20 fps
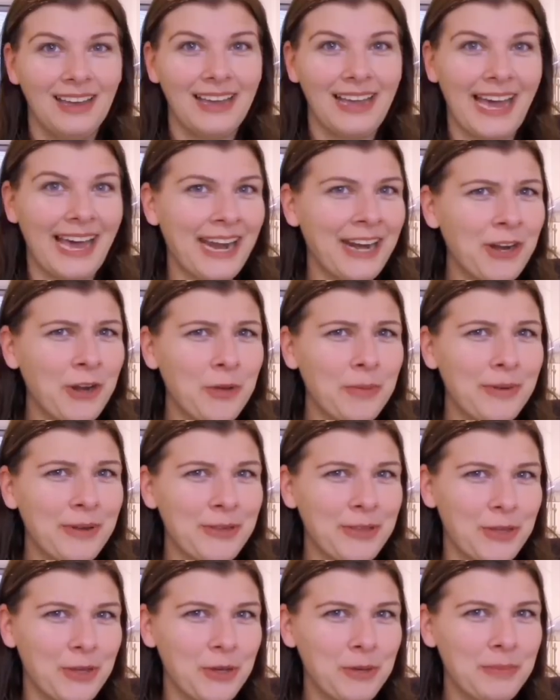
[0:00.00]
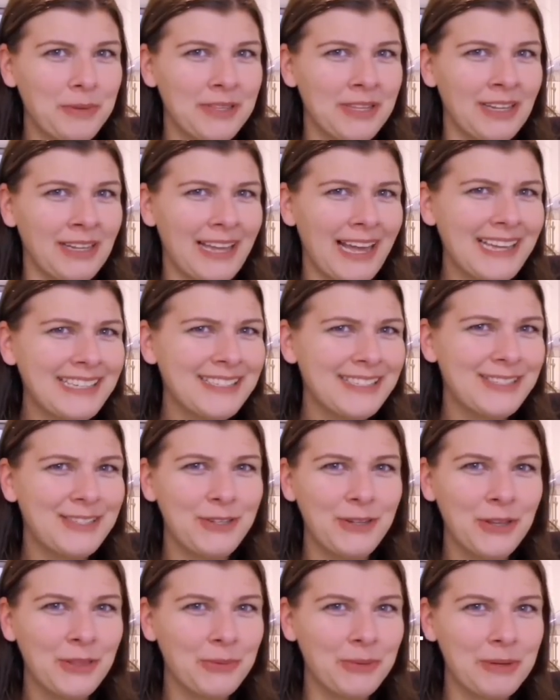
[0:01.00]
I don't know about you, but the last 2
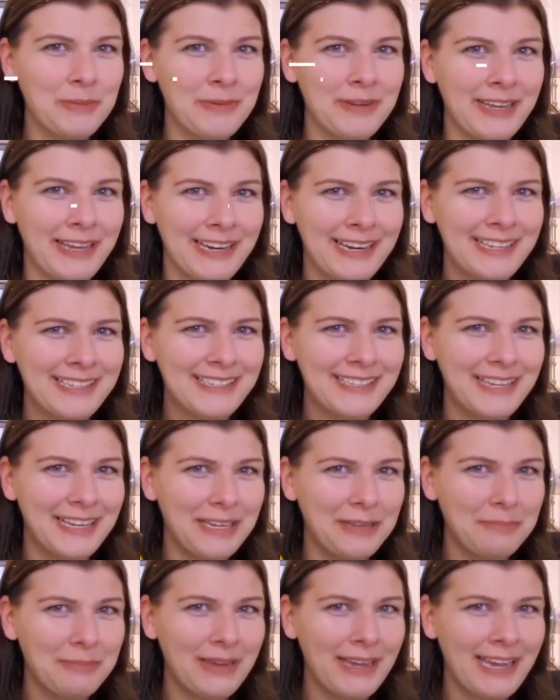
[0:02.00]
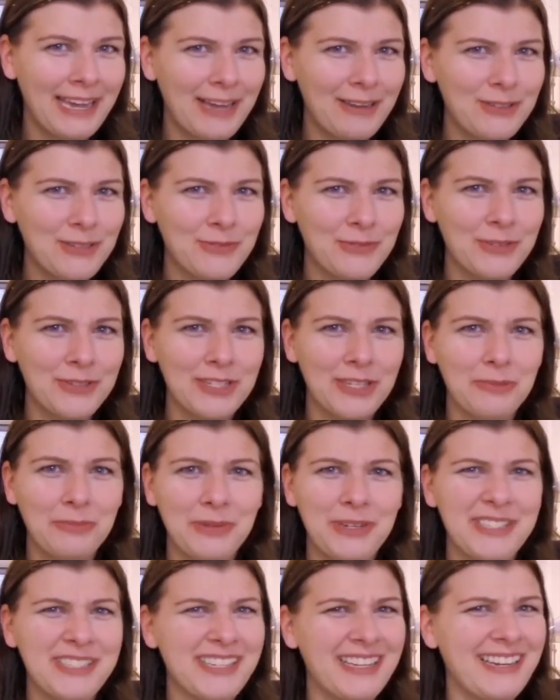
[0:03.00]
to 3 bananas in my house for some
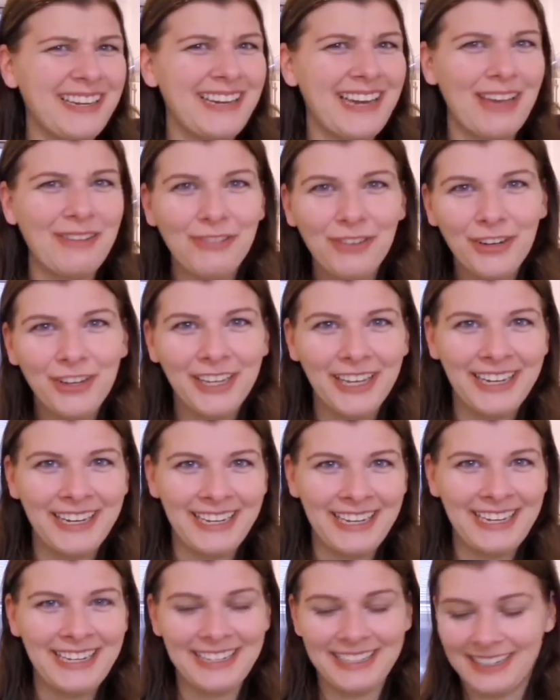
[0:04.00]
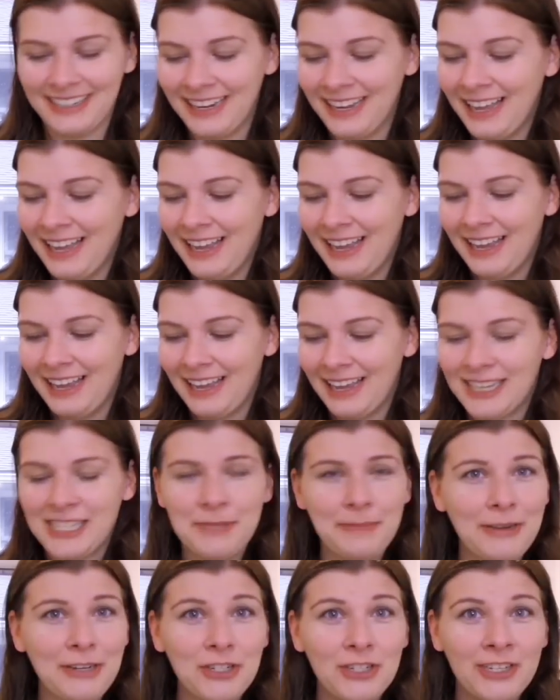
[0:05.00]
reason never get eaten,
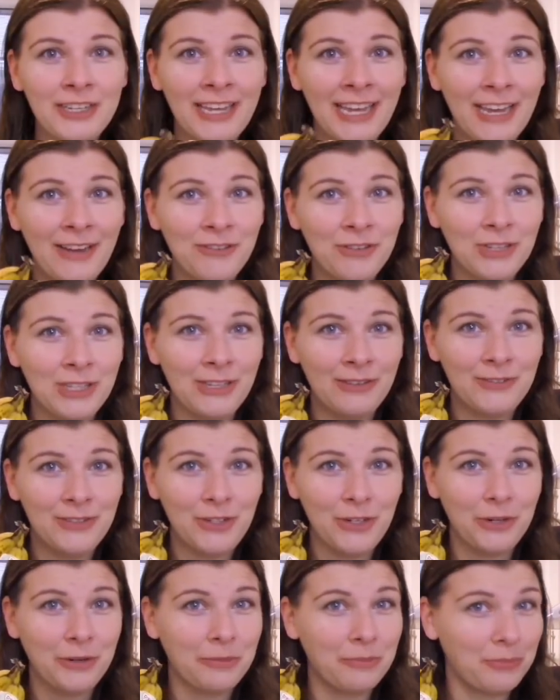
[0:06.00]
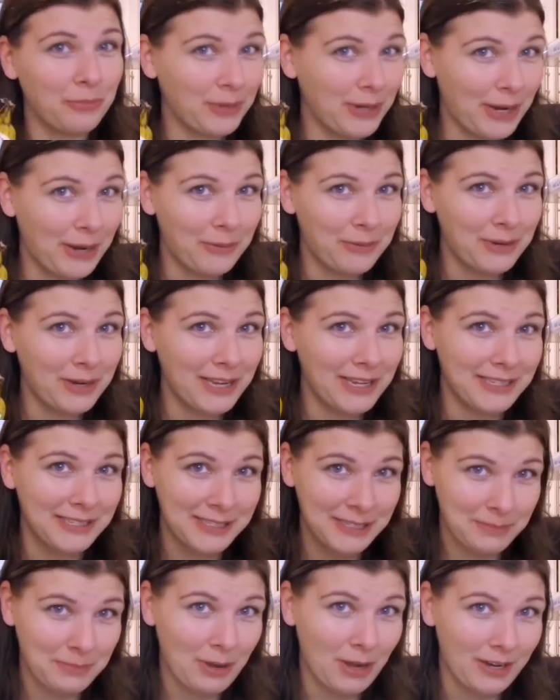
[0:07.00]
especially after they've turned brown and
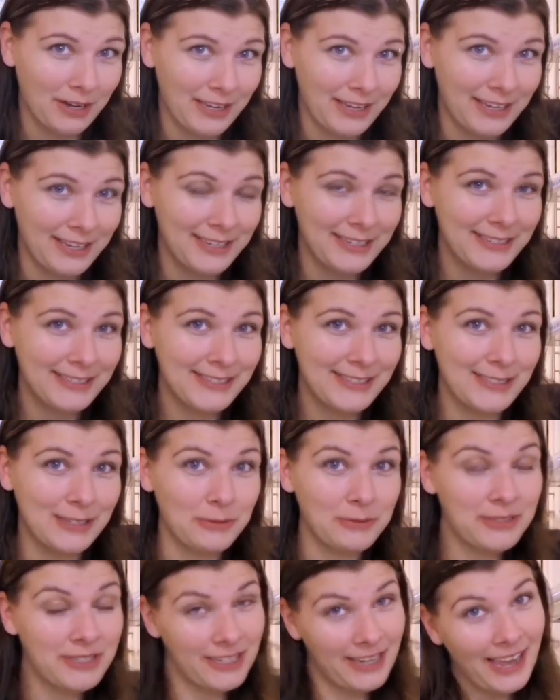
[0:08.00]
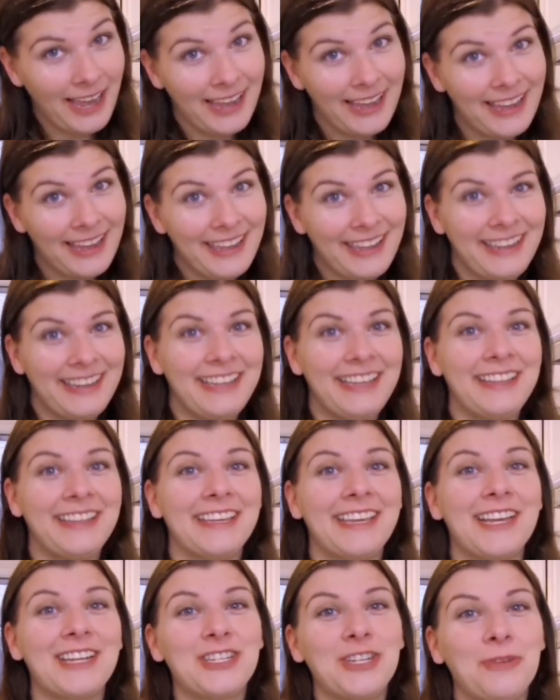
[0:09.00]
spotty. So today in the
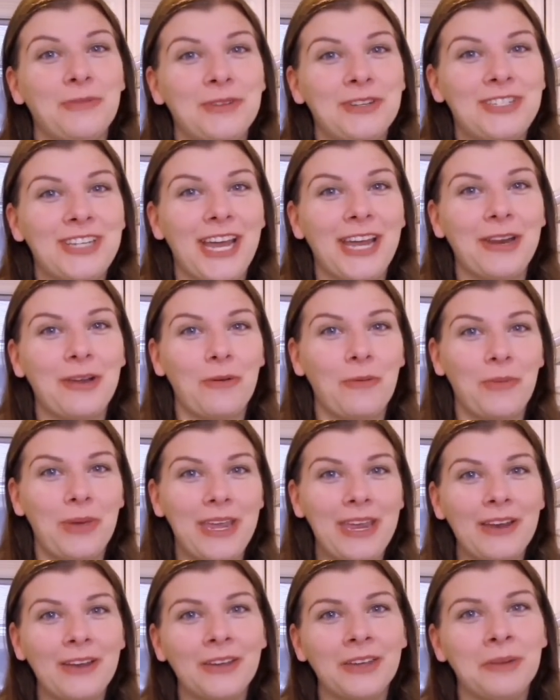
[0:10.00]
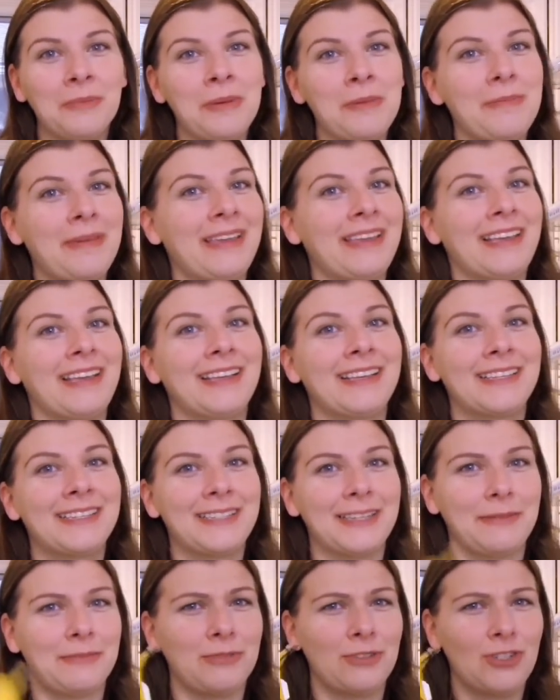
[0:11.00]
kitchen with Jen, we are going to be making
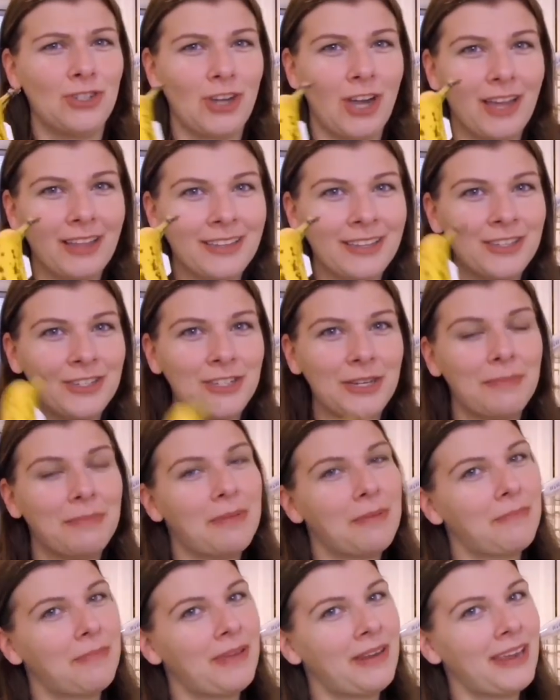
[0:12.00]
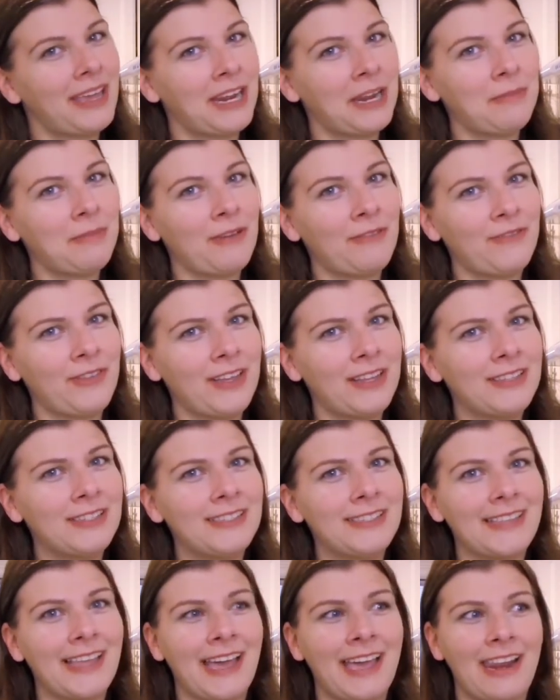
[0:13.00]
some chocolate chip banana
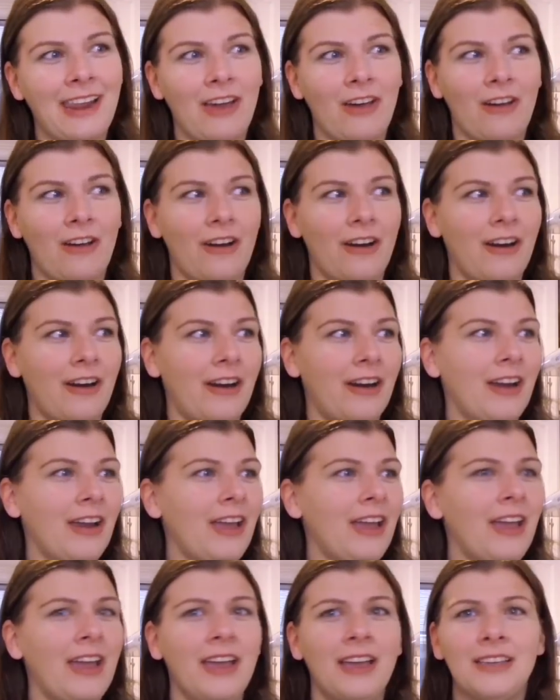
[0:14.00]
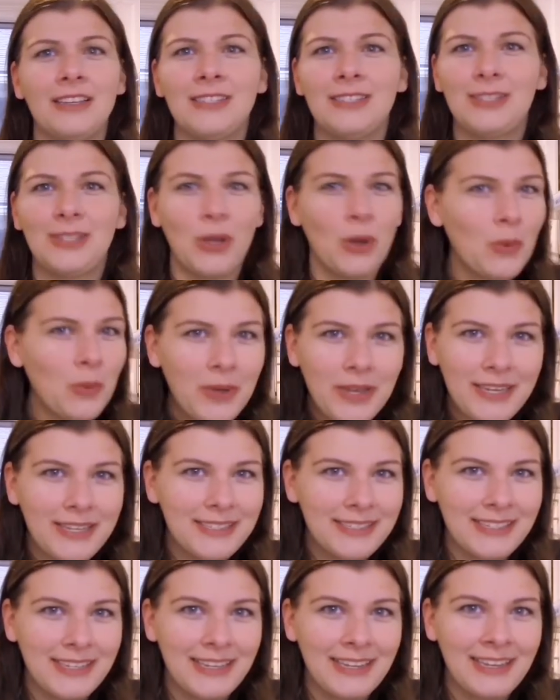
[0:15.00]
muffins that are so
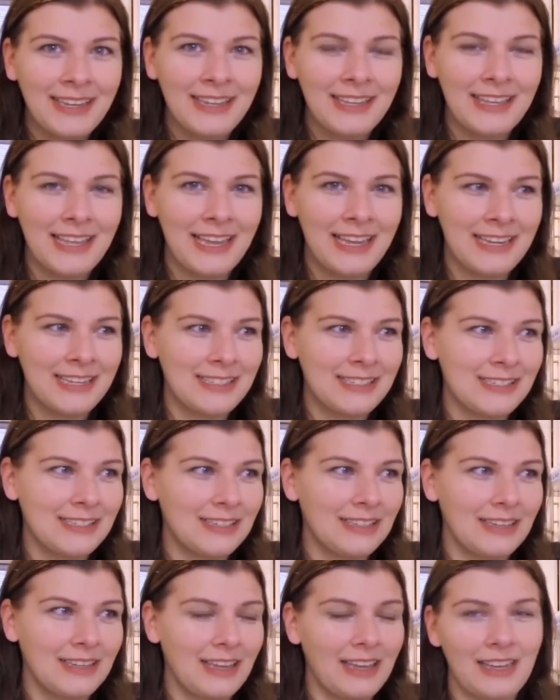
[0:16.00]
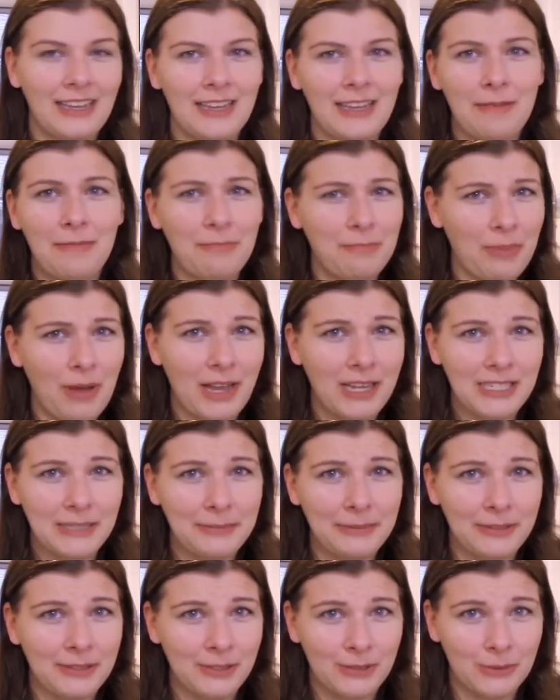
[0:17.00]
easy it's
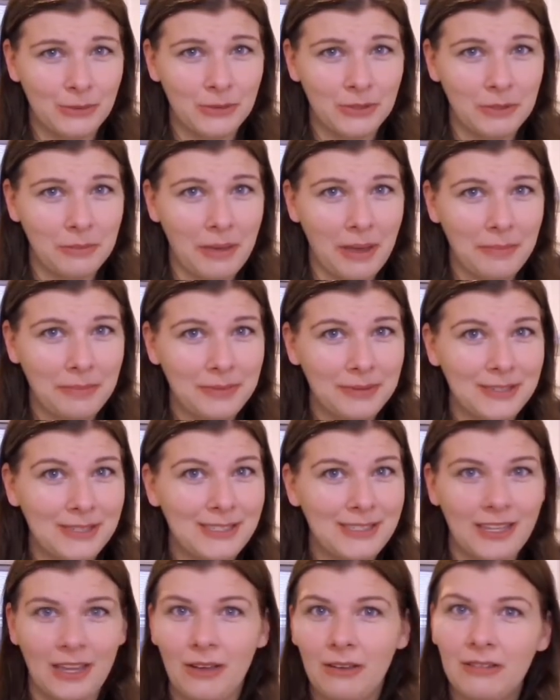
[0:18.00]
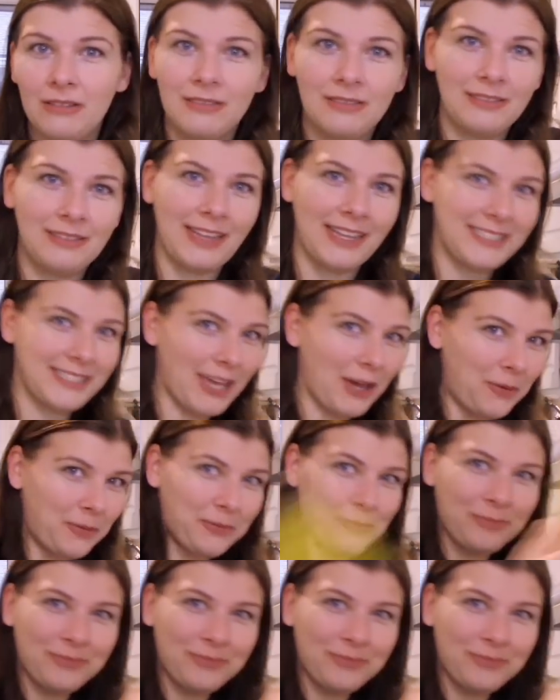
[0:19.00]
impossible to screw them up. So let's go.